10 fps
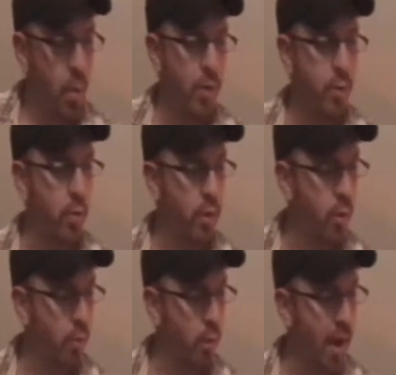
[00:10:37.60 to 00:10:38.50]
went to a
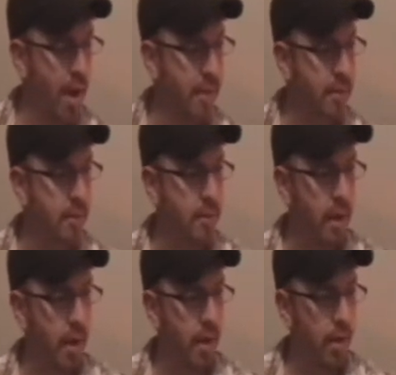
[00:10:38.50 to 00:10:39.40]
garage
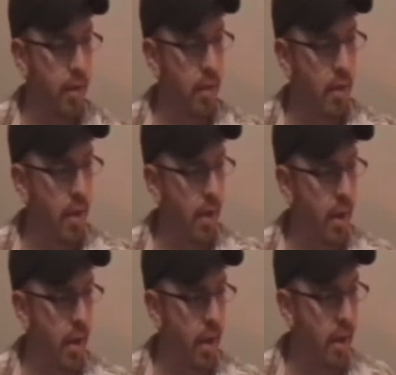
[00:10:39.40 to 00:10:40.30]
sale
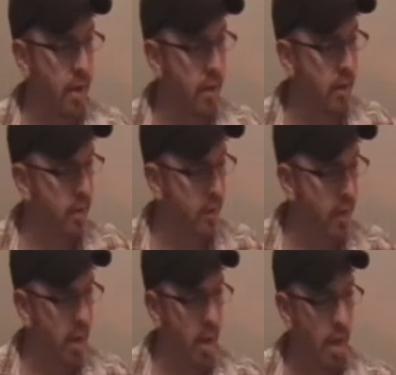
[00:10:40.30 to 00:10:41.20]
and
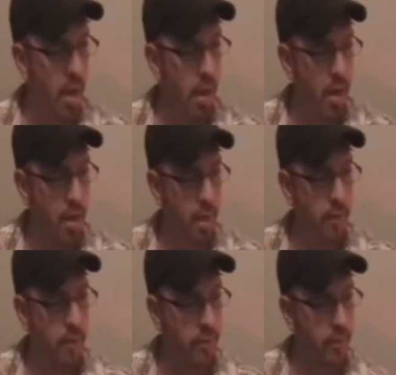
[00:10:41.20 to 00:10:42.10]
got a
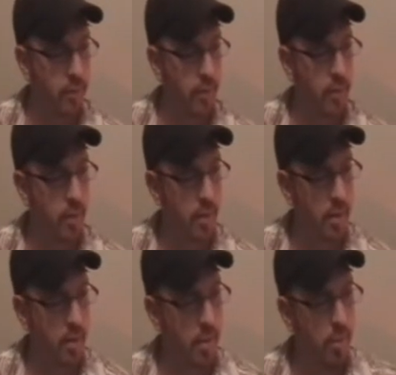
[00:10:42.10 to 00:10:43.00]

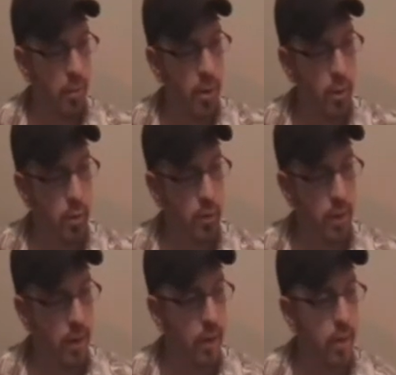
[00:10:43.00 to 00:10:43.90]
pretty cool
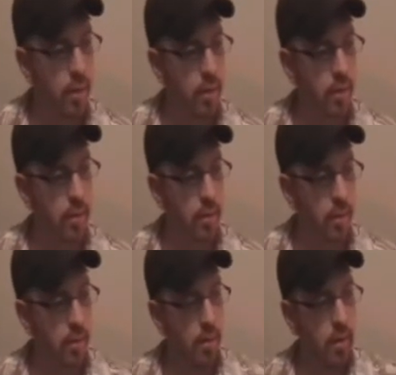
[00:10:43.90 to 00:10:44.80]
deal.
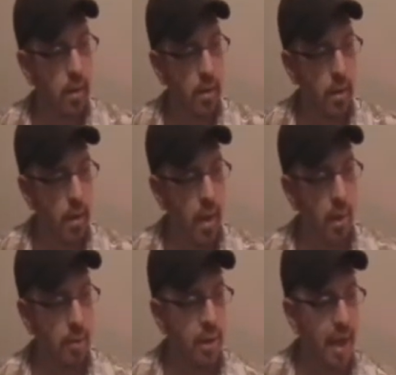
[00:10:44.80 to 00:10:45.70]
And
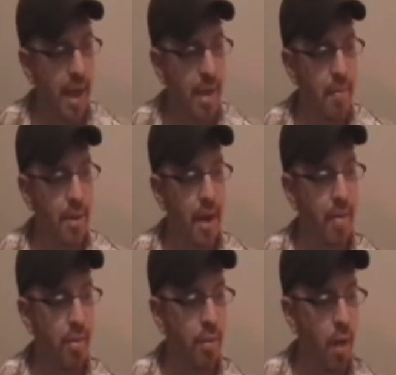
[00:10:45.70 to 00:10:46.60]
it was a game that I
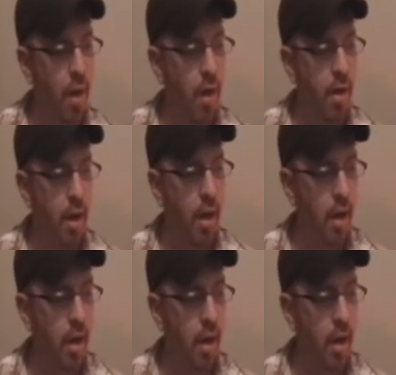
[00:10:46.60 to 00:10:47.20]
thought